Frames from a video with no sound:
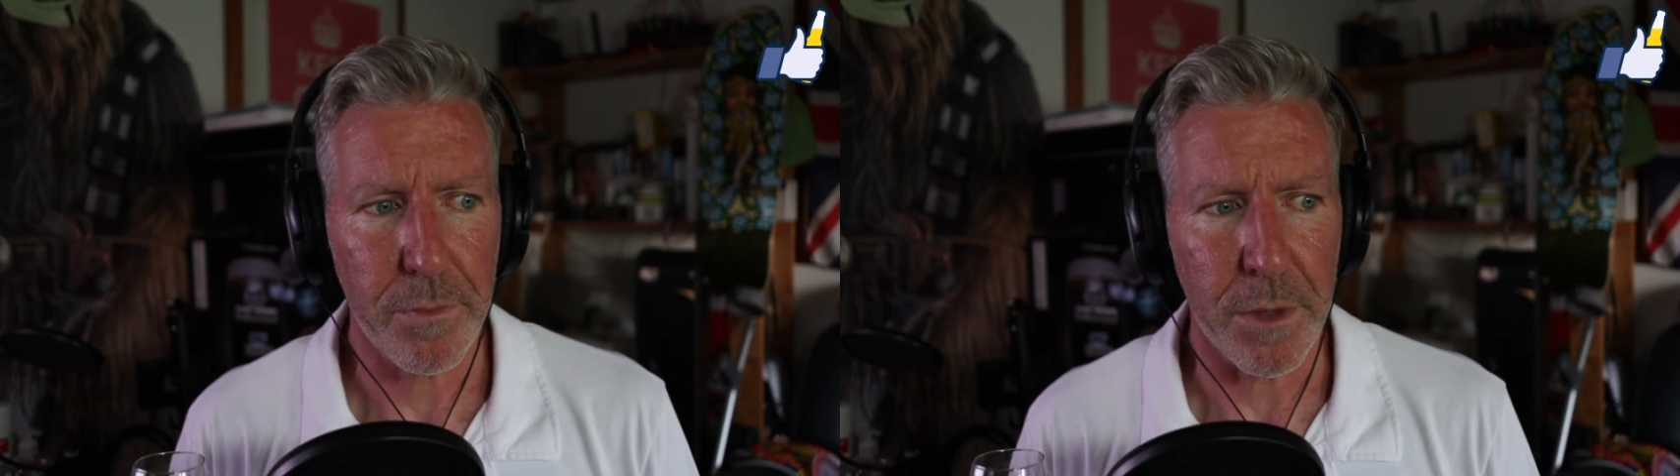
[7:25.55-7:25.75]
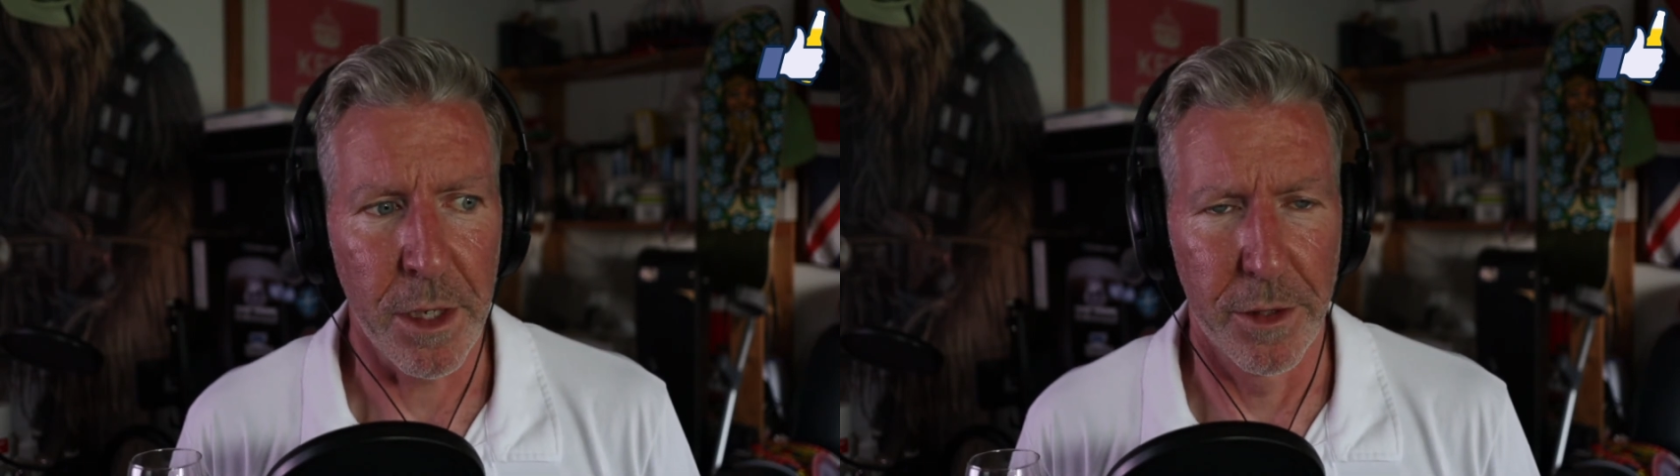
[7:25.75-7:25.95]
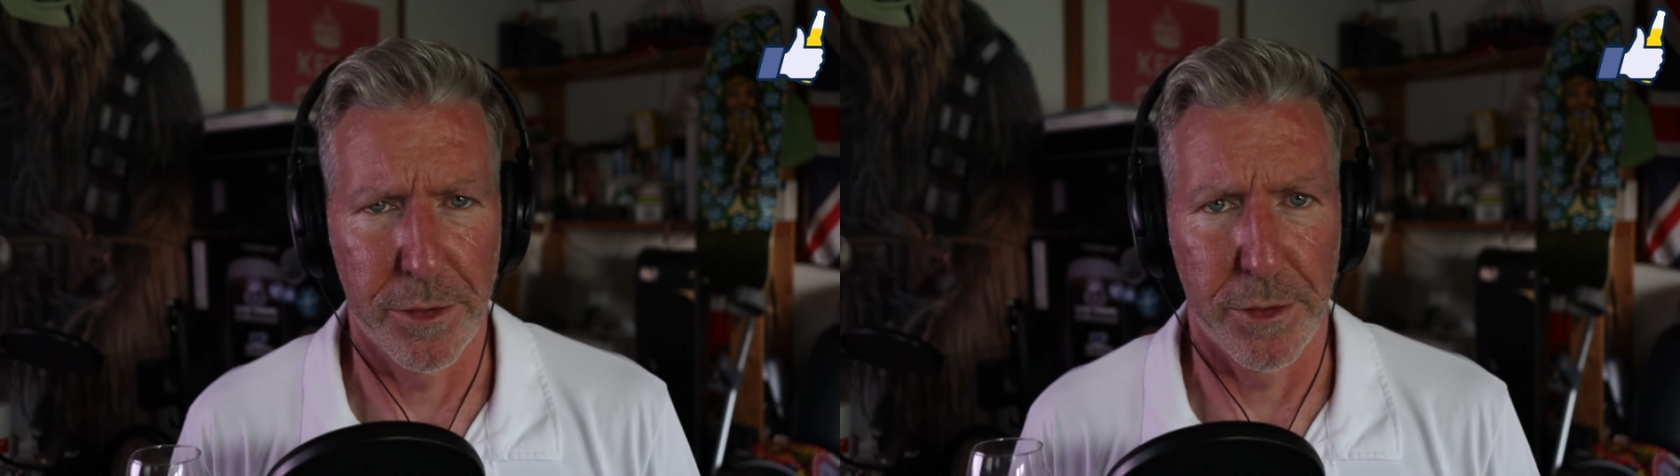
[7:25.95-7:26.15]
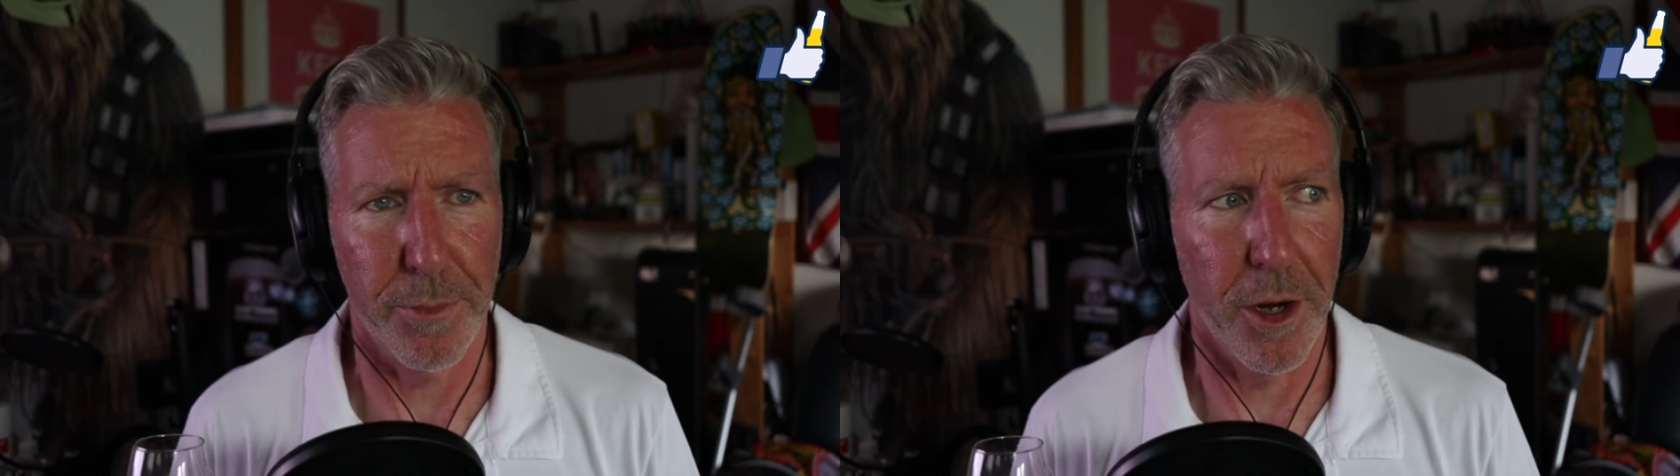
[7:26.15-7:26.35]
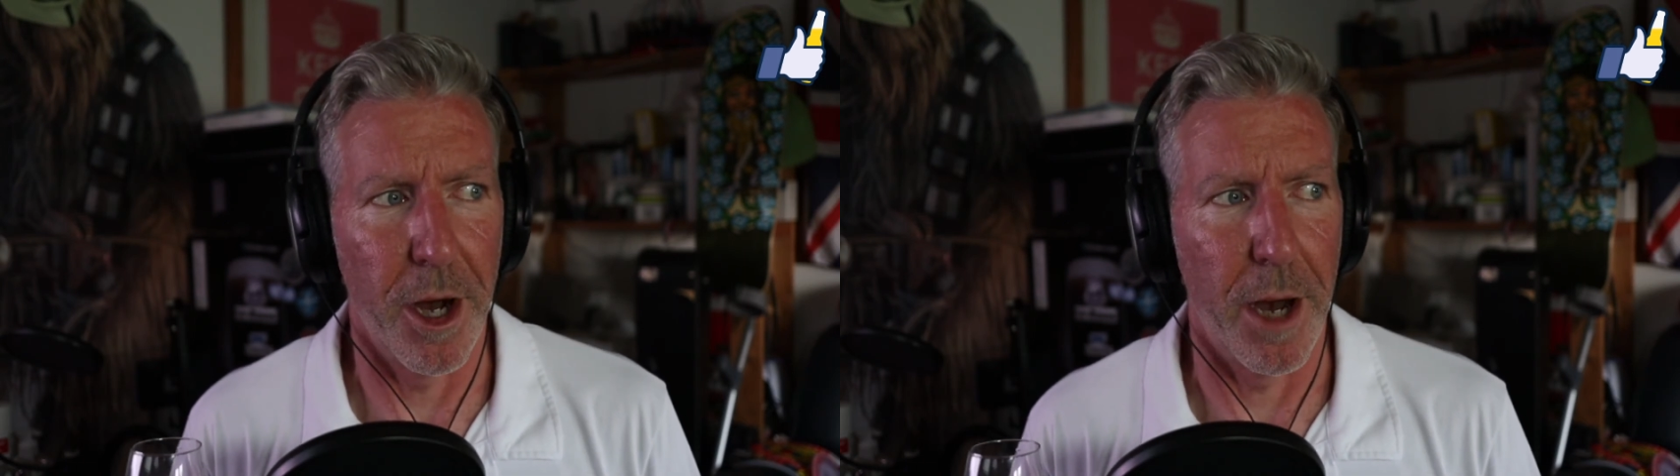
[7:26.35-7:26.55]
The super
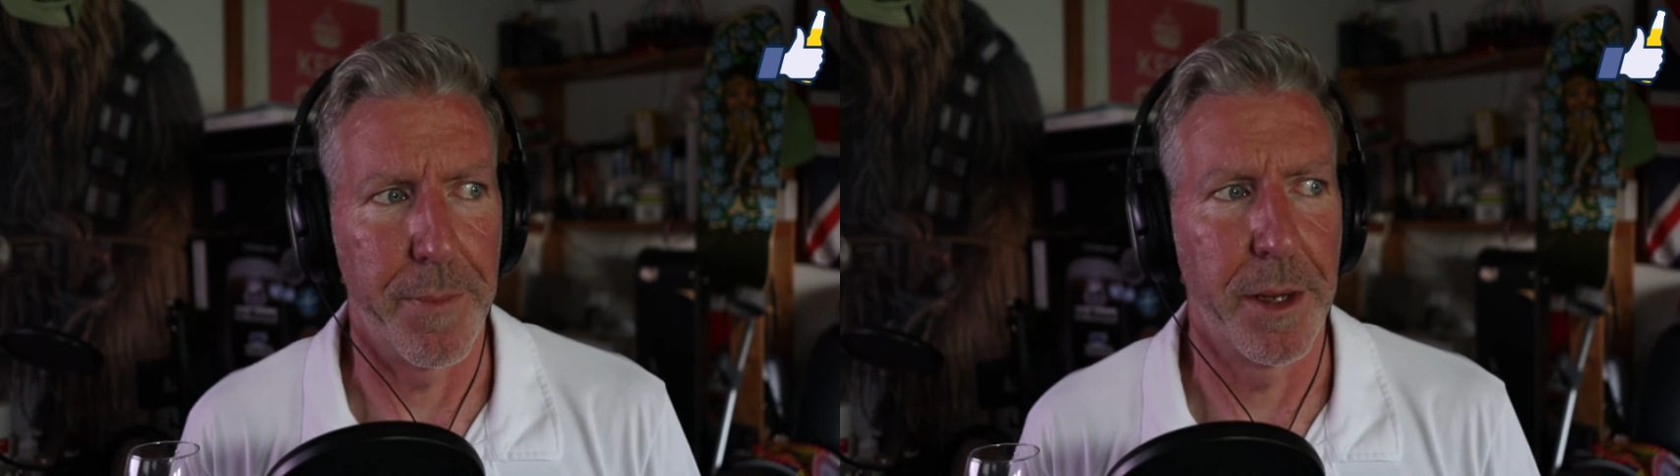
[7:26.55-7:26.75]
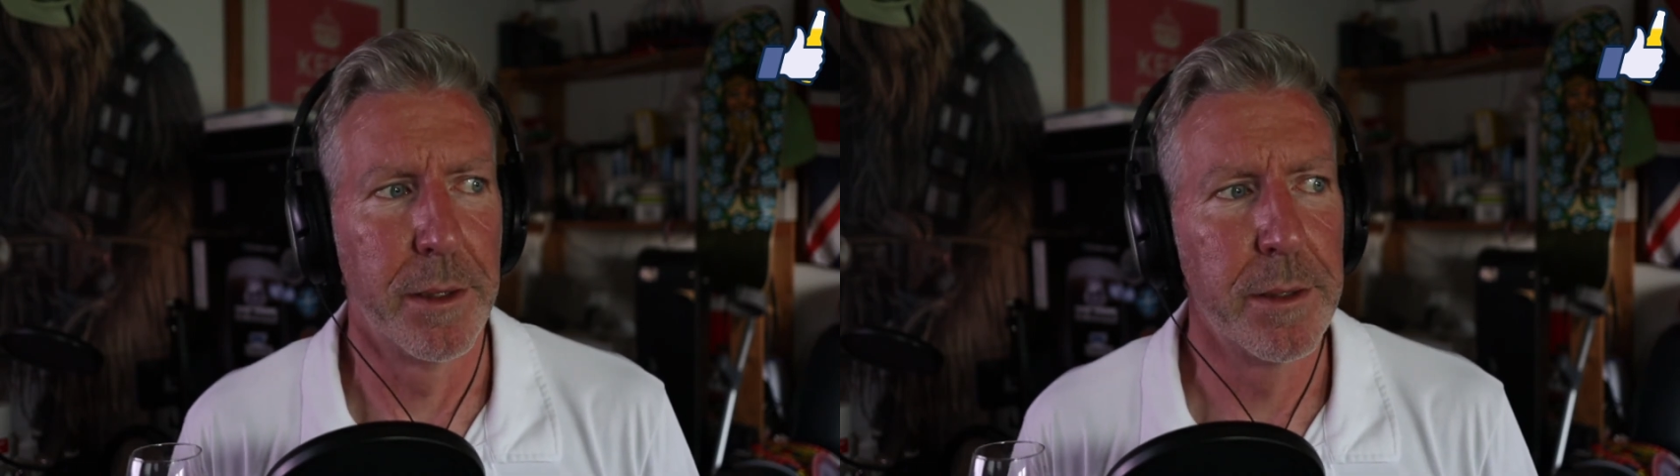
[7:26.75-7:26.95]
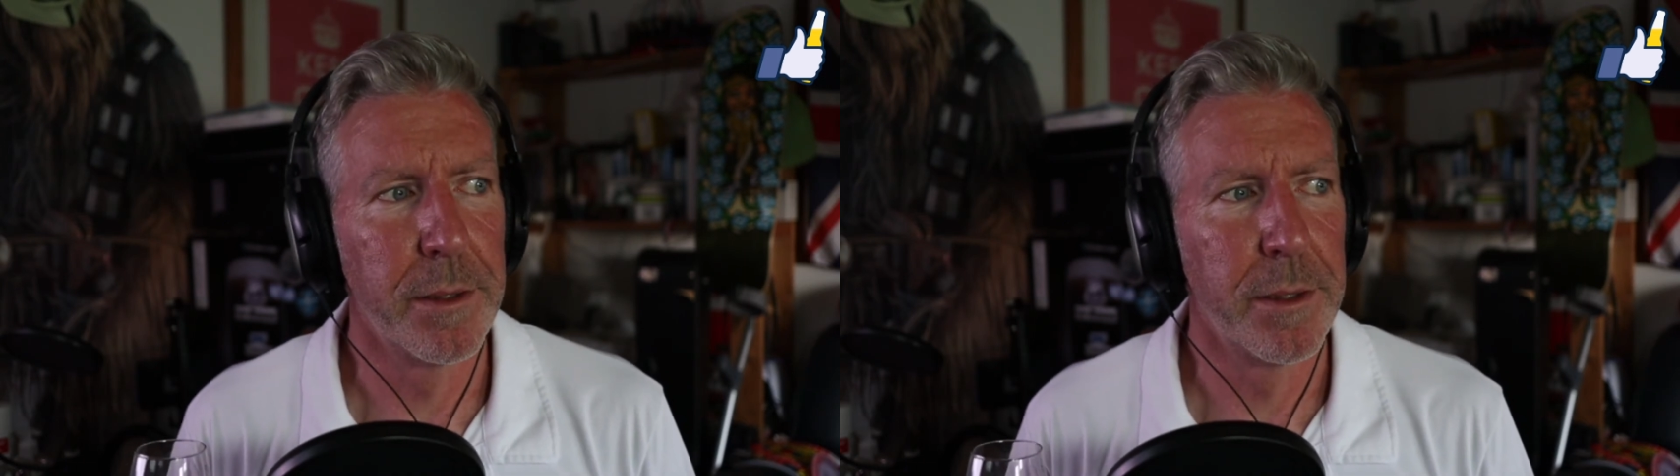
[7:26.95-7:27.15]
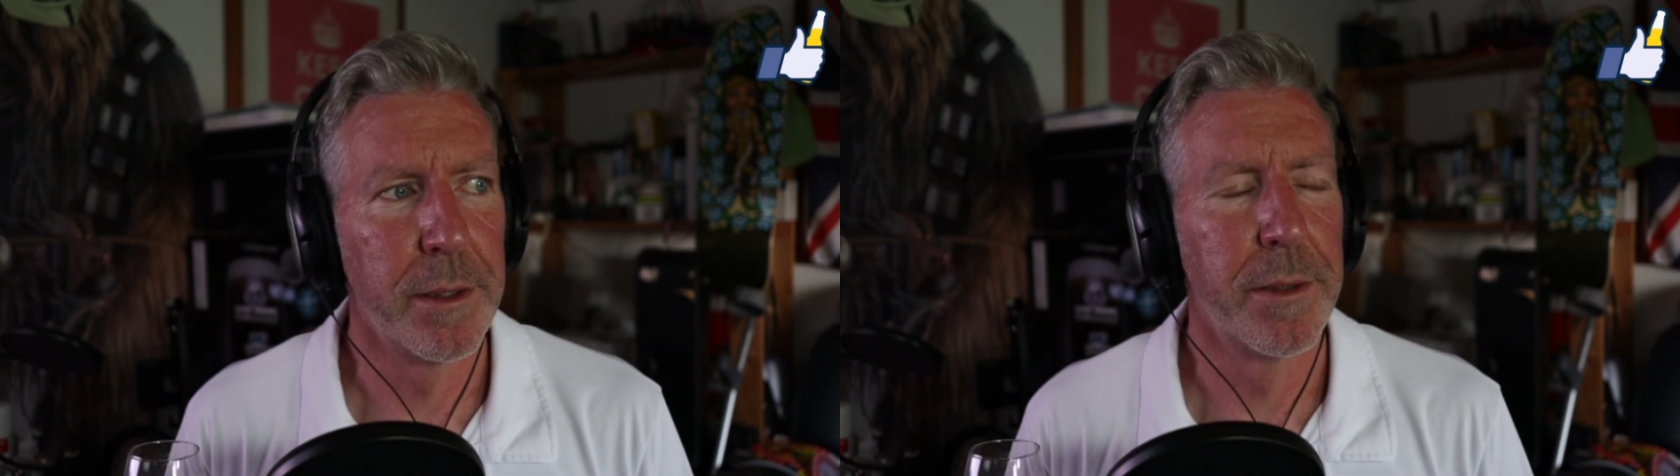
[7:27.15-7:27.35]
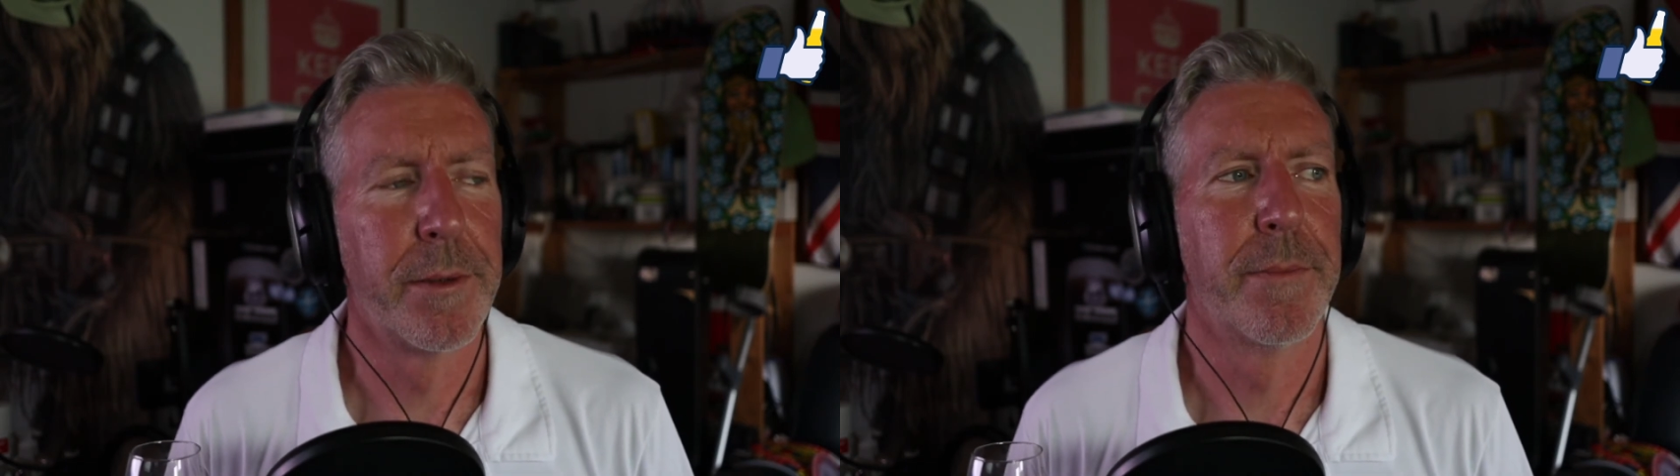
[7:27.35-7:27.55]
hop.
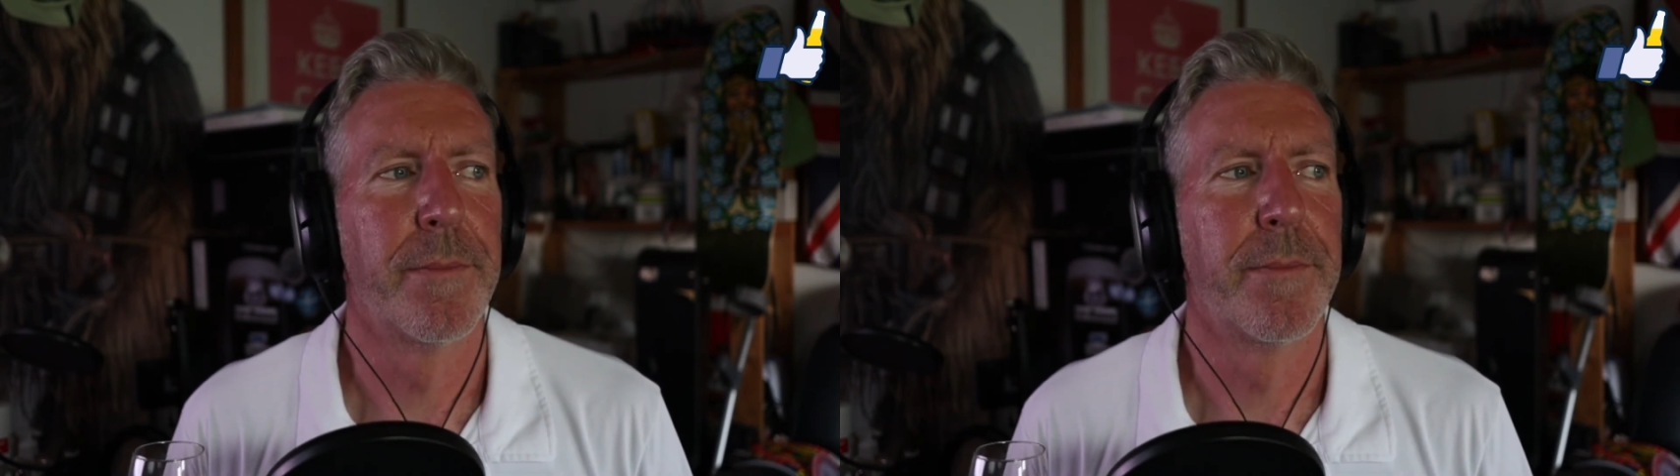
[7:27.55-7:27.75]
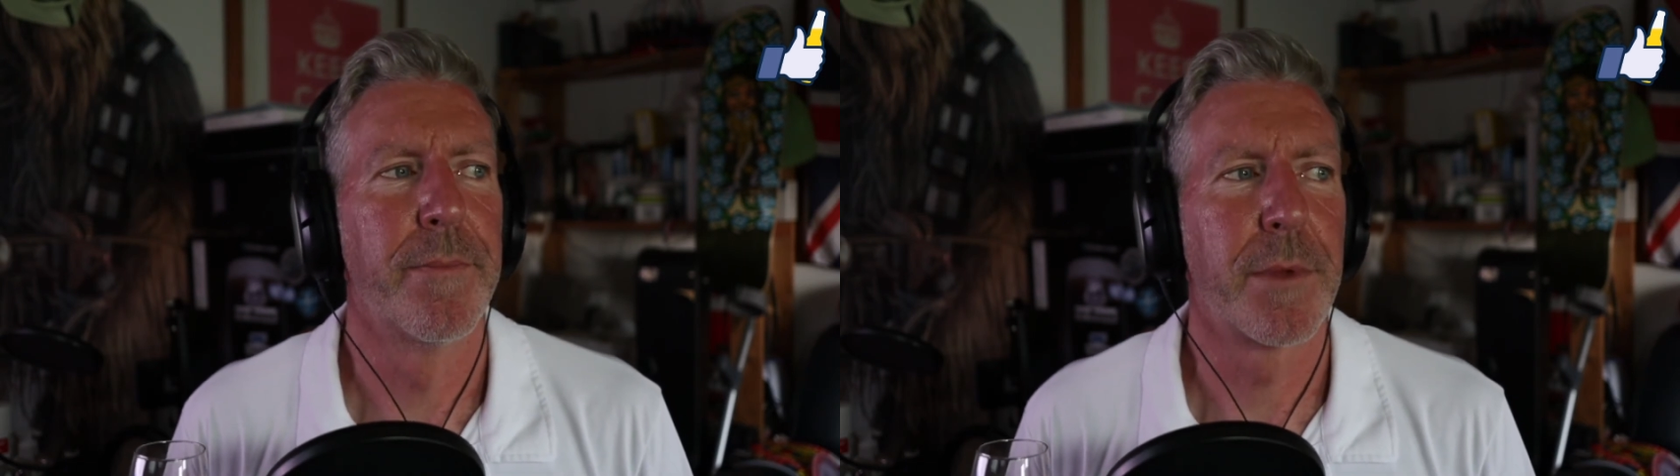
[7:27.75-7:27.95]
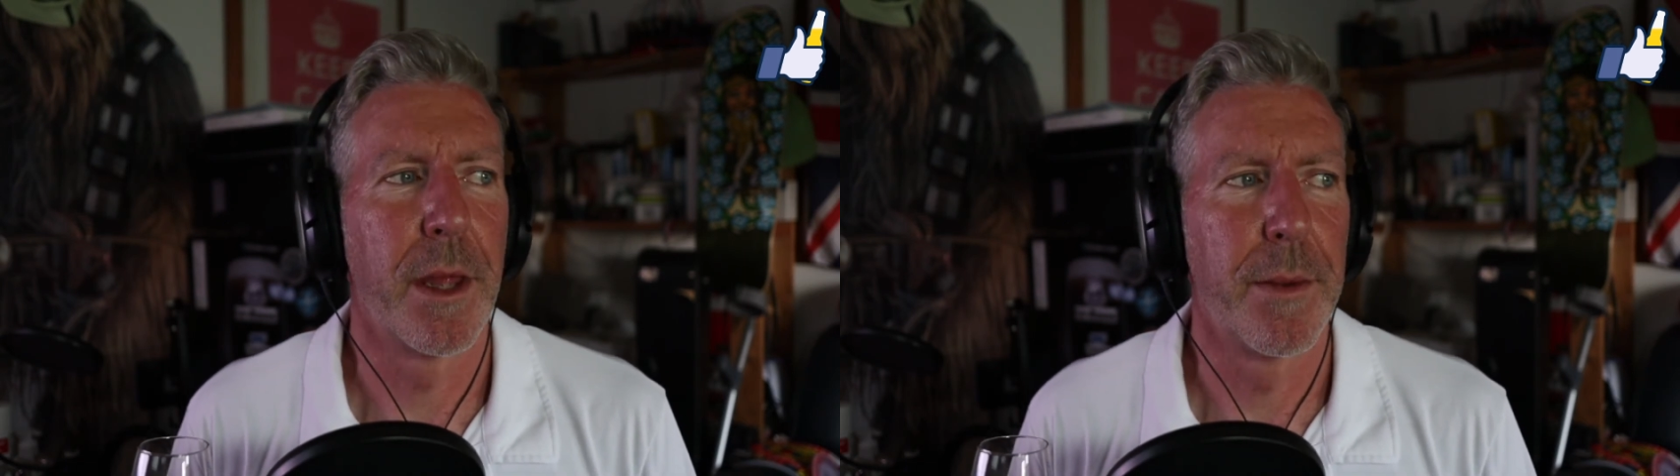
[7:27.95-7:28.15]
I'm